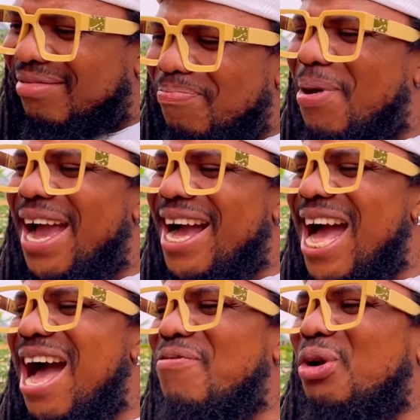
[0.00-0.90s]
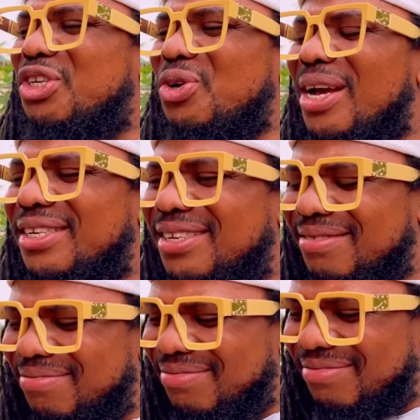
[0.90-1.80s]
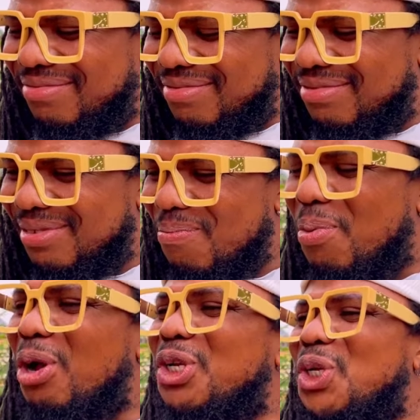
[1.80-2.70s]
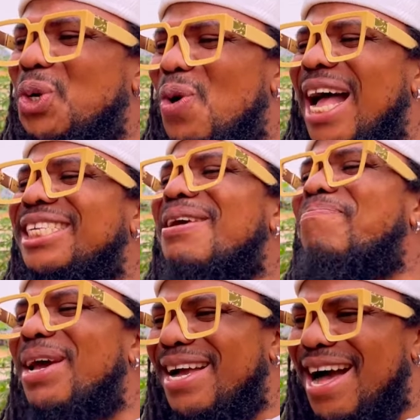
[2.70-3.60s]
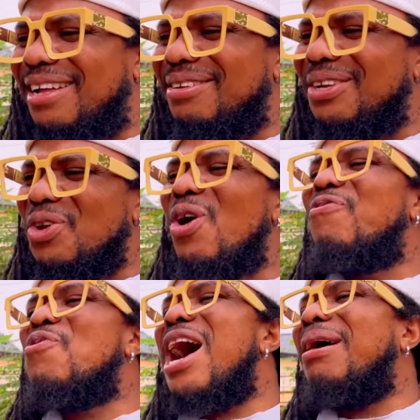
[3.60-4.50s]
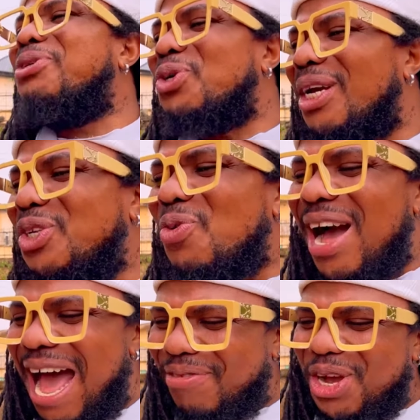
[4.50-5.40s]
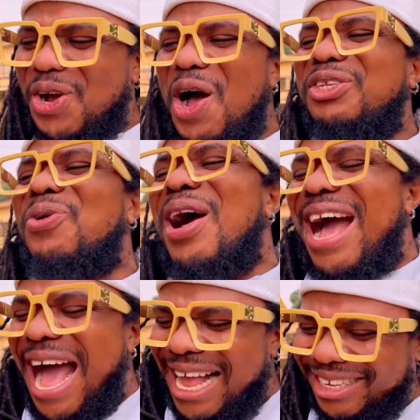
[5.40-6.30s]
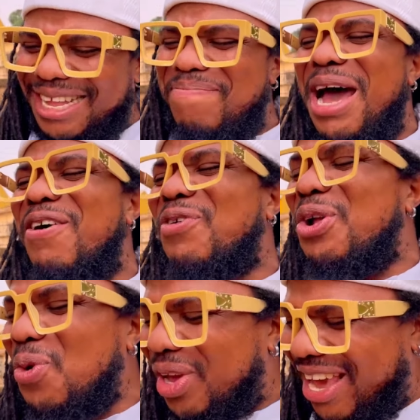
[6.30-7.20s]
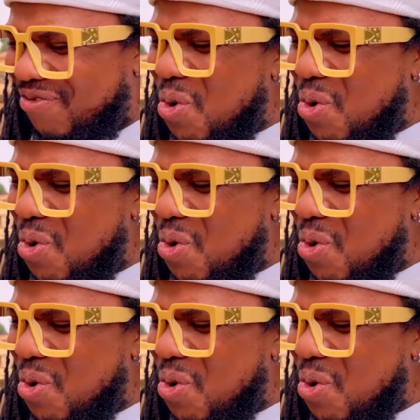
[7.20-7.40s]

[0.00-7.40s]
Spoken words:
Beggar have no choice. But you, as a beggar, you even have choice. You have the God to ask the man of God to give you